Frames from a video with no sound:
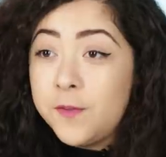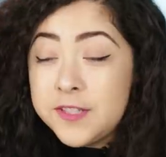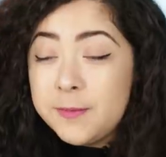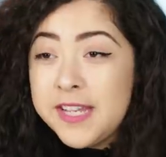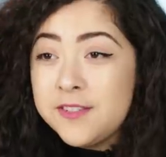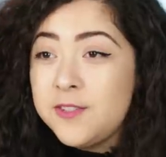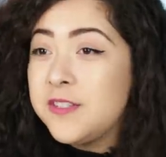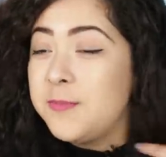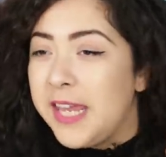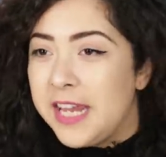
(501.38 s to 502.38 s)
For somebody else who
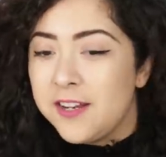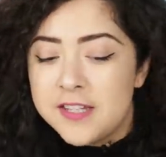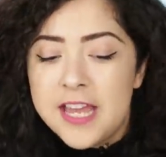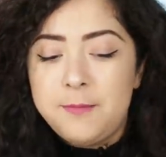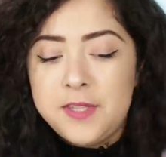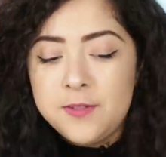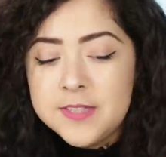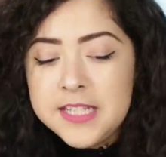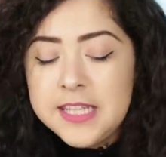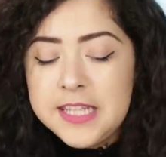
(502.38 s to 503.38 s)
has my hair type,
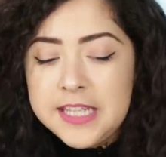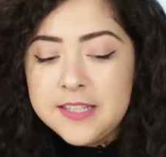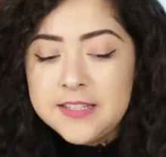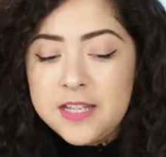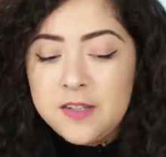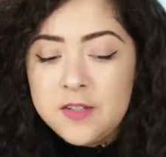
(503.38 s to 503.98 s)
using these, it